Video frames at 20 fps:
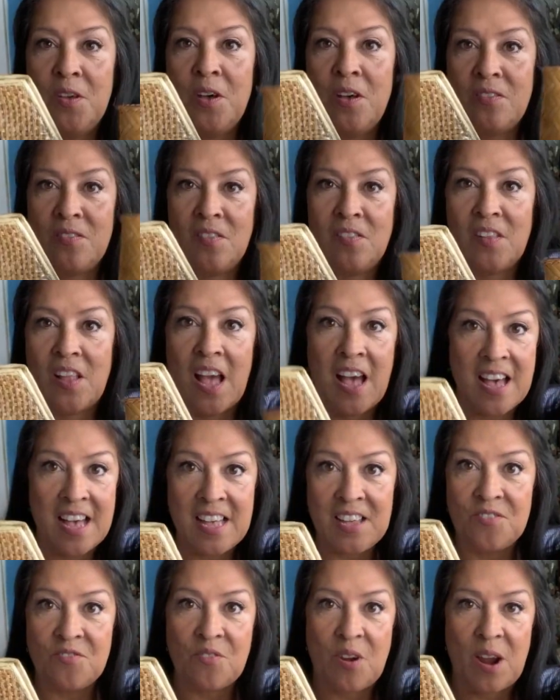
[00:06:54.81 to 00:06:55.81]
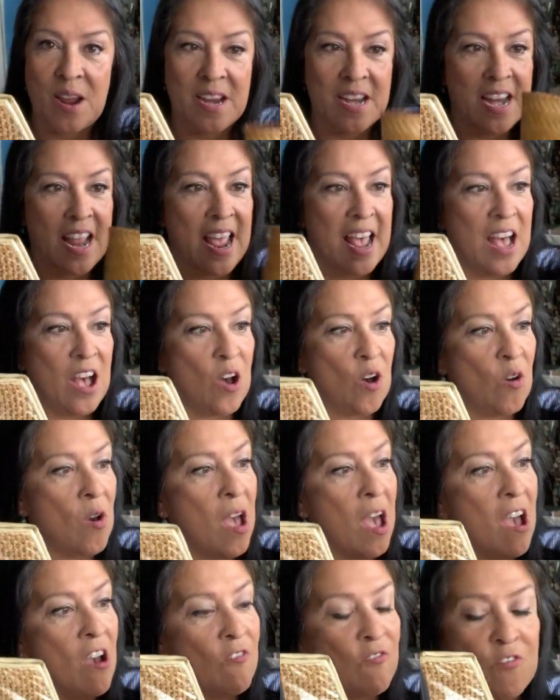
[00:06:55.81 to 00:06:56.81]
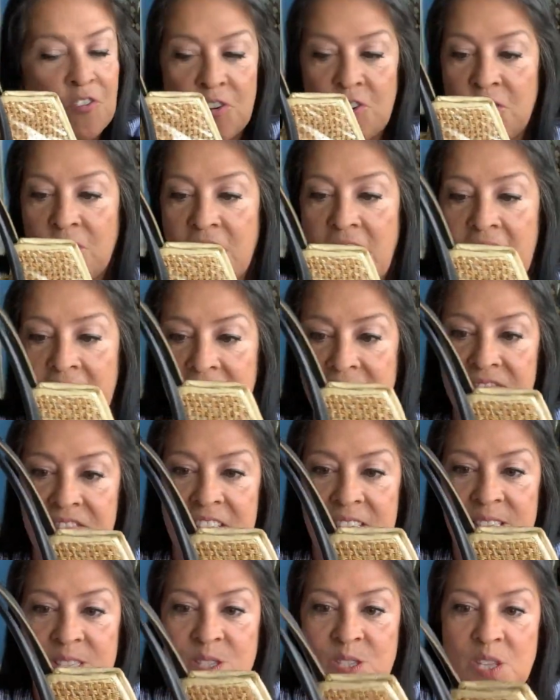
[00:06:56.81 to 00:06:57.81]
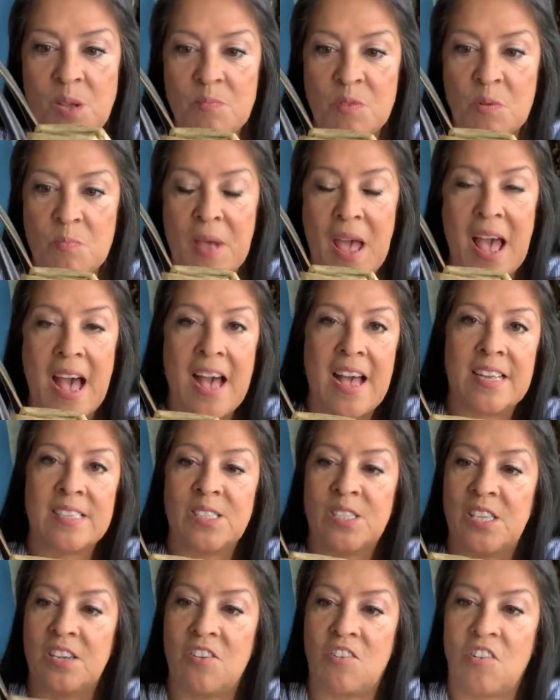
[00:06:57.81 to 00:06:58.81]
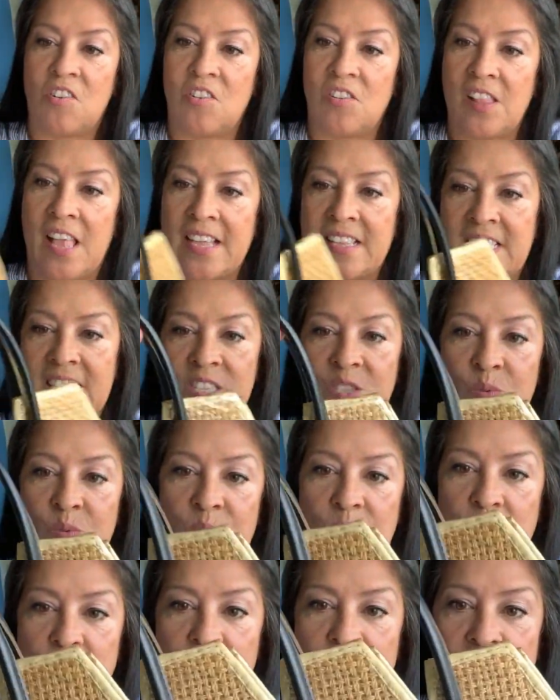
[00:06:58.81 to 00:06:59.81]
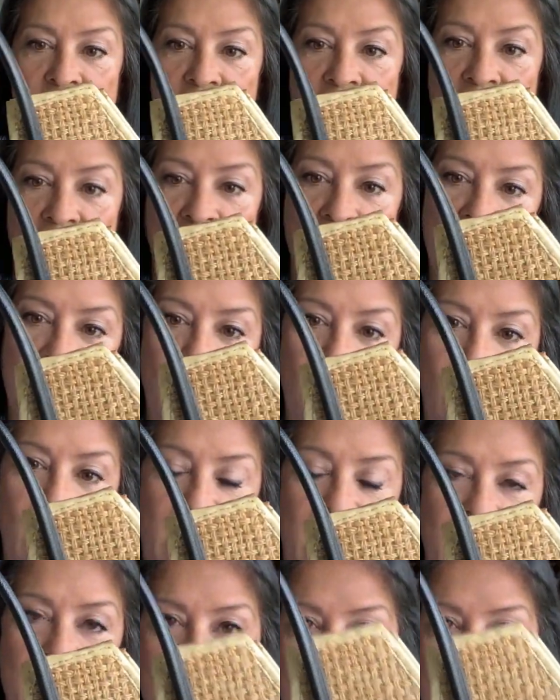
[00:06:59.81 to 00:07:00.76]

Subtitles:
the hunt right now for kind of these summer bags that are like, this one looks kind of like a